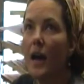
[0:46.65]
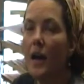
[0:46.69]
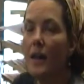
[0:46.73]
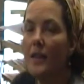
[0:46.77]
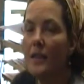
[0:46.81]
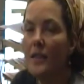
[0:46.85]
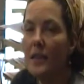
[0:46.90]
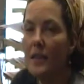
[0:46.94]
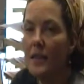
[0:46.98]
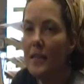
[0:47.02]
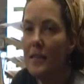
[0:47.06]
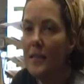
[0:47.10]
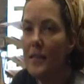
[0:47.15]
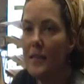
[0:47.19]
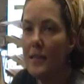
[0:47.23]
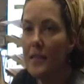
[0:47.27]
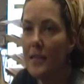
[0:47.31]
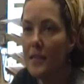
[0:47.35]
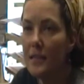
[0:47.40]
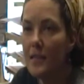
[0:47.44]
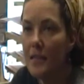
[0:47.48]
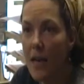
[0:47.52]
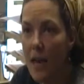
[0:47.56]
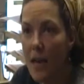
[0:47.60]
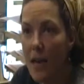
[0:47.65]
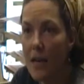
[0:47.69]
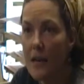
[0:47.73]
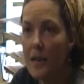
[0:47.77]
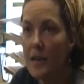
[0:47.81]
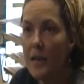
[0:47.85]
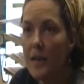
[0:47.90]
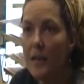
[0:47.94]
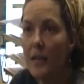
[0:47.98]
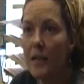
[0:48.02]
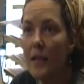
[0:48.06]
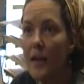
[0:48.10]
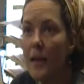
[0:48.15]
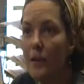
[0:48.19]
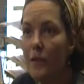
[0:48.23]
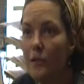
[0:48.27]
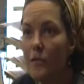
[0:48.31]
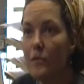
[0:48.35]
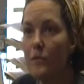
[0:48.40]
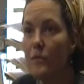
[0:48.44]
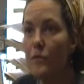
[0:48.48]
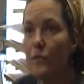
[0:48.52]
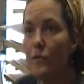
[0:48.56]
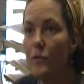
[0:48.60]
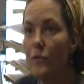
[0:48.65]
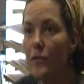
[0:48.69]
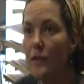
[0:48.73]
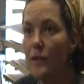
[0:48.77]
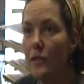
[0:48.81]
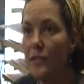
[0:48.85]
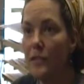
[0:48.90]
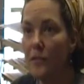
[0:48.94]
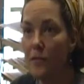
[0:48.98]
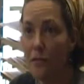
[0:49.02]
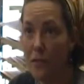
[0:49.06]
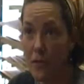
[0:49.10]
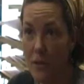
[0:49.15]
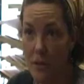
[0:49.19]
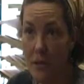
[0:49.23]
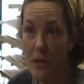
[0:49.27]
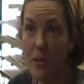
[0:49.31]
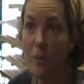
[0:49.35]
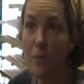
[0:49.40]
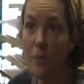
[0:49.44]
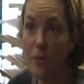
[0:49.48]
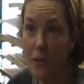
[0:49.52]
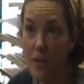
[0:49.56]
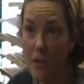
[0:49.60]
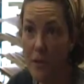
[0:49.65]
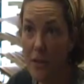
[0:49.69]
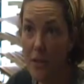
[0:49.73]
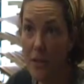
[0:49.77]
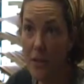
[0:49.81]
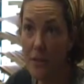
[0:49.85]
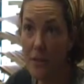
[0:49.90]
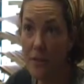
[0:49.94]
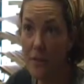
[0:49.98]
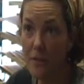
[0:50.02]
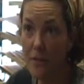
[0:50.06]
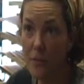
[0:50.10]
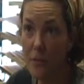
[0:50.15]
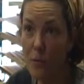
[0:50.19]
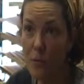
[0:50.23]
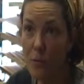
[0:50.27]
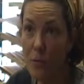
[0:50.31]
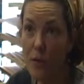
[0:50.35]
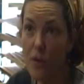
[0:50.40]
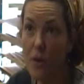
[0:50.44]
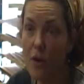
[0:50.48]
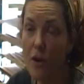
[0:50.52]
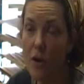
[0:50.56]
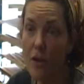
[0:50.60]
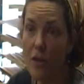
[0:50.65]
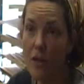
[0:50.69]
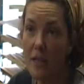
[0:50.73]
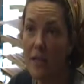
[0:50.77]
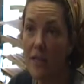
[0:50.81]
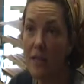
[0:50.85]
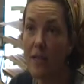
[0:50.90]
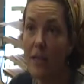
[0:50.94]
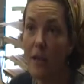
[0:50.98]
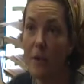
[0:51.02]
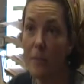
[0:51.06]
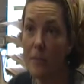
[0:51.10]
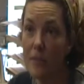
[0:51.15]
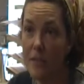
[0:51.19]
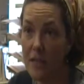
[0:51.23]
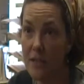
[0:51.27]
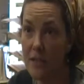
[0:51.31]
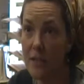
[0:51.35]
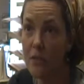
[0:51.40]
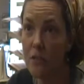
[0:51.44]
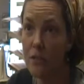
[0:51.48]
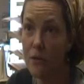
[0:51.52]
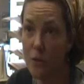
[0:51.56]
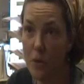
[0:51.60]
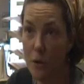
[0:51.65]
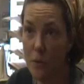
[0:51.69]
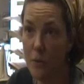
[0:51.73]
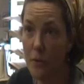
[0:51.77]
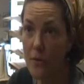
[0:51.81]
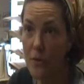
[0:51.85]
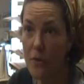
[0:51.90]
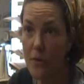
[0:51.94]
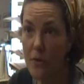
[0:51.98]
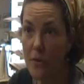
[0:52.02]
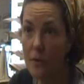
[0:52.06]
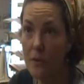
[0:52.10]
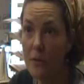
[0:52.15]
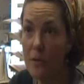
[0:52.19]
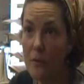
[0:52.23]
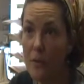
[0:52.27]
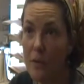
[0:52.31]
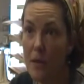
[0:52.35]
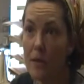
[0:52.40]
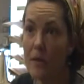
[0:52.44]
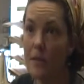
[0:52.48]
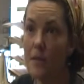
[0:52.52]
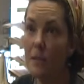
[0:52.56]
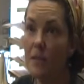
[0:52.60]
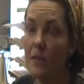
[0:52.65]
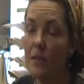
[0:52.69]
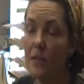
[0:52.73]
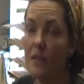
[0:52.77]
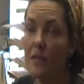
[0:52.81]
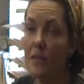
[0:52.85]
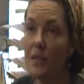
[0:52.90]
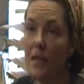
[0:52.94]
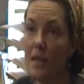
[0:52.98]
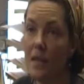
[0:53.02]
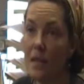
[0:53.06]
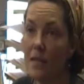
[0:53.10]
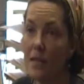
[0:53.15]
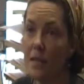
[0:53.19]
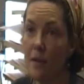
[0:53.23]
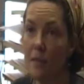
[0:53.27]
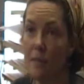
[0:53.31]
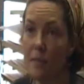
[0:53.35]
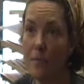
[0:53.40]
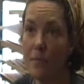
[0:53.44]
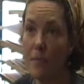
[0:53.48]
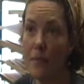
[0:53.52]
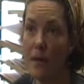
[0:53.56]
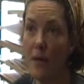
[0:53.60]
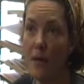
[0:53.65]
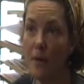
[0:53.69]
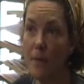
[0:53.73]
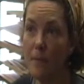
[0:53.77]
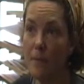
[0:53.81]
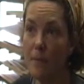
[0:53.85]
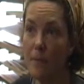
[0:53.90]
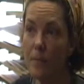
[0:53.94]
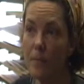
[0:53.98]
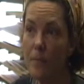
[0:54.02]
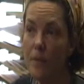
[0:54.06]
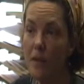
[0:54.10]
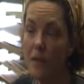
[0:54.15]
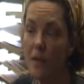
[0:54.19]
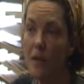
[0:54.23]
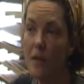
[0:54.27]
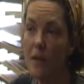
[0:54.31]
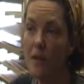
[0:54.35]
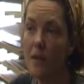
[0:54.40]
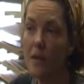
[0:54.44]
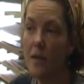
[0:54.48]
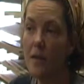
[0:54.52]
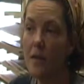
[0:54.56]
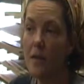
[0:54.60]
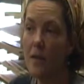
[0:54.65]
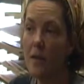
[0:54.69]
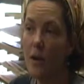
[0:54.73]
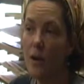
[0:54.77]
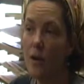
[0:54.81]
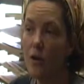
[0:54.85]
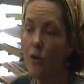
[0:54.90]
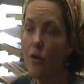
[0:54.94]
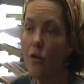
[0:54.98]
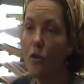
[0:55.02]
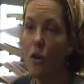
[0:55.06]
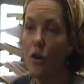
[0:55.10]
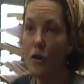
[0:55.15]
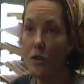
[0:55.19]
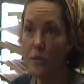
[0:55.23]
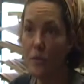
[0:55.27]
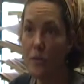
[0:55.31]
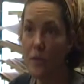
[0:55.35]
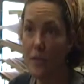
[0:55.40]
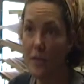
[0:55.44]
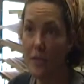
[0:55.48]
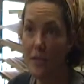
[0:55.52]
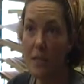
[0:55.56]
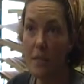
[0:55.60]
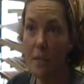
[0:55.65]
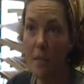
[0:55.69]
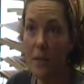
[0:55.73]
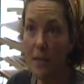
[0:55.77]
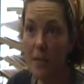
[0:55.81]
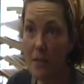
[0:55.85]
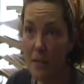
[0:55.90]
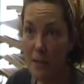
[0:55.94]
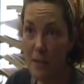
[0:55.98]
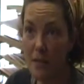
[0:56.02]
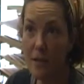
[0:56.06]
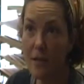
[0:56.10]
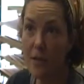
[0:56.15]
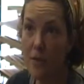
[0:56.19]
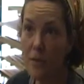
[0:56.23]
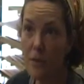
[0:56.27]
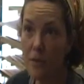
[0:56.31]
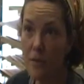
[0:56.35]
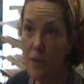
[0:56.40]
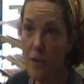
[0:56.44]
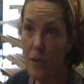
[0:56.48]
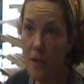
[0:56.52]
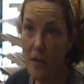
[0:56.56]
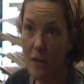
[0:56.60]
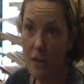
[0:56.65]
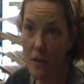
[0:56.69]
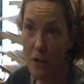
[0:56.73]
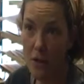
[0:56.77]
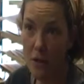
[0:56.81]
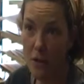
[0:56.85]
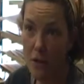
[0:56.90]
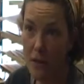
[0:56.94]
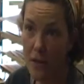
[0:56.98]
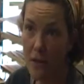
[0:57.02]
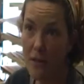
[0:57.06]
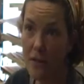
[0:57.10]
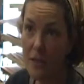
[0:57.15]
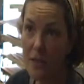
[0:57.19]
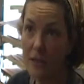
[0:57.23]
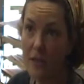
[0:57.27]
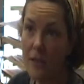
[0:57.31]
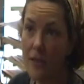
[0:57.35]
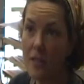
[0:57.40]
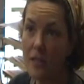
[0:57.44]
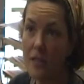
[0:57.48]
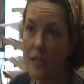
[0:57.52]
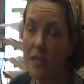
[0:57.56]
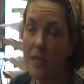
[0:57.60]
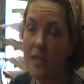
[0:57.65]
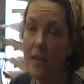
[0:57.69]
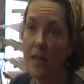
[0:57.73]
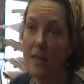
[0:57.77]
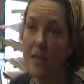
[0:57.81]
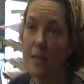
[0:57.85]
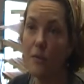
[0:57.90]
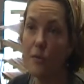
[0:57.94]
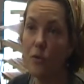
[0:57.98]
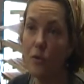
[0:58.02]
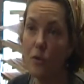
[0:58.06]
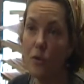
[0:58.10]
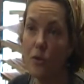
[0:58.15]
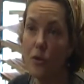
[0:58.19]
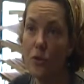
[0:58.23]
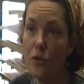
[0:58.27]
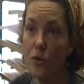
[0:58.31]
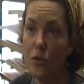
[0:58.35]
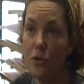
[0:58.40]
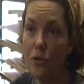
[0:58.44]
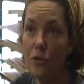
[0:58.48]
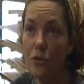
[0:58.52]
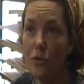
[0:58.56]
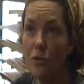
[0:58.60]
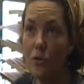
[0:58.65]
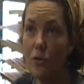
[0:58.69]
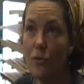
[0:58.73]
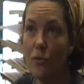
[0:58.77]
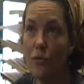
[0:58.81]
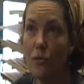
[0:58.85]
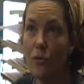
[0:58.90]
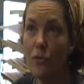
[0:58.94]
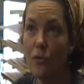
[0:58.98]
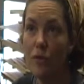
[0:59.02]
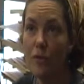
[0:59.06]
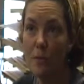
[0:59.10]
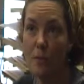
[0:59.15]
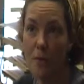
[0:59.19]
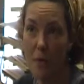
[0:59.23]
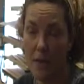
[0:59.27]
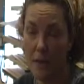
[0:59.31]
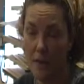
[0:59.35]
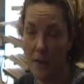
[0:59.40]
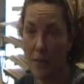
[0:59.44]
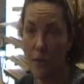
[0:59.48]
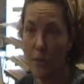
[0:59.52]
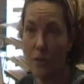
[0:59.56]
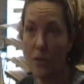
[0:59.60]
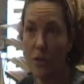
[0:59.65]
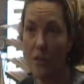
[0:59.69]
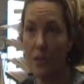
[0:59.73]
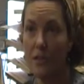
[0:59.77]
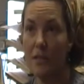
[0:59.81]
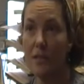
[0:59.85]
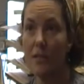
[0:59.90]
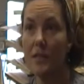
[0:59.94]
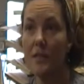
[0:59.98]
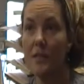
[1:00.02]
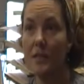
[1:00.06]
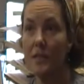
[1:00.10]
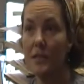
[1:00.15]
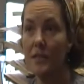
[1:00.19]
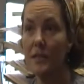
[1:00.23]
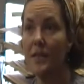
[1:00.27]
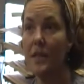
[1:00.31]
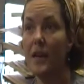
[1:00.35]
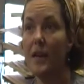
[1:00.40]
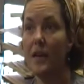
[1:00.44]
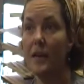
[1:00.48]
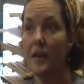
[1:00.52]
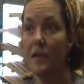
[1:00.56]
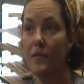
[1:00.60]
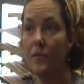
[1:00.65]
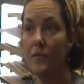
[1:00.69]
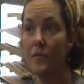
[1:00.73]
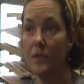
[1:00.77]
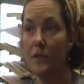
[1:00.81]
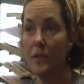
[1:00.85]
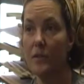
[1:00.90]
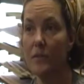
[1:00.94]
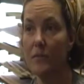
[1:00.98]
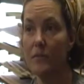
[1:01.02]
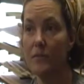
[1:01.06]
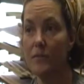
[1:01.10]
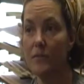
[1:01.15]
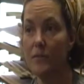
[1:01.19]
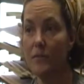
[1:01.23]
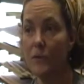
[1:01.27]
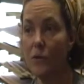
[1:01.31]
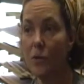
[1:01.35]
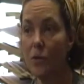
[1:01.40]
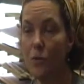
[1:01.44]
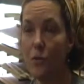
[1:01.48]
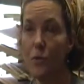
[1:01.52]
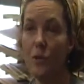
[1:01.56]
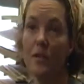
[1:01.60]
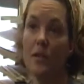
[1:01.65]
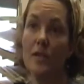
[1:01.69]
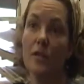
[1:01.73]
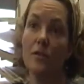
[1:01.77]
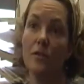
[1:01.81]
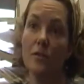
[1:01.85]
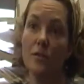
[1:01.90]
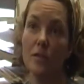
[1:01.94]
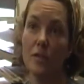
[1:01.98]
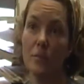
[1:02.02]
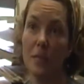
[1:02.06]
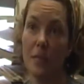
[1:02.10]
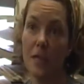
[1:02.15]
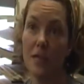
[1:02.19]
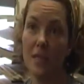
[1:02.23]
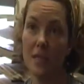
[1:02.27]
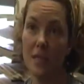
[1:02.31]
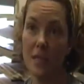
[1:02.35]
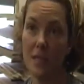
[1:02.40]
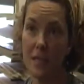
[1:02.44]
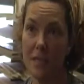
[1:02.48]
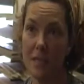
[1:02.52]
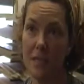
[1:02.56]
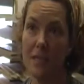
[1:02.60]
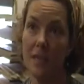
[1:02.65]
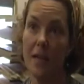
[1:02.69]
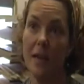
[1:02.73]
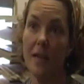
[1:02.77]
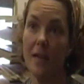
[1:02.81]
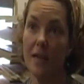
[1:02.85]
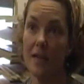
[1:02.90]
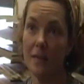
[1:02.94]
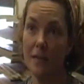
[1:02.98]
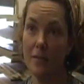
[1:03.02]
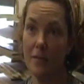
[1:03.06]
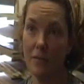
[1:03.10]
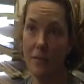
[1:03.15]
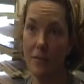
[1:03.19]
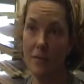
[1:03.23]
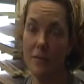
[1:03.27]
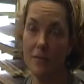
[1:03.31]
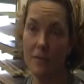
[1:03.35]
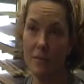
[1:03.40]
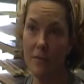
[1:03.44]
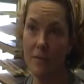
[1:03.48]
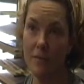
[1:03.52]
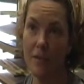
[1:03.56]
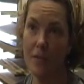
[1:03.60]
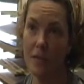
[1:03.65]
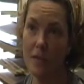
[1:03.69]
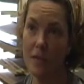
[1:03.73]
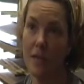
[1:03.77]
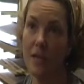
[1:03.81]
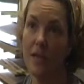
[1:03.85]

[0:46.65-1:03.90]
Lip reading: I think the set allows for a different experience. The audience comes into a normal theater space because it's taking them across where they typically sit in the audience area. It's taking them to a new space, which is inside of a new theater space inside the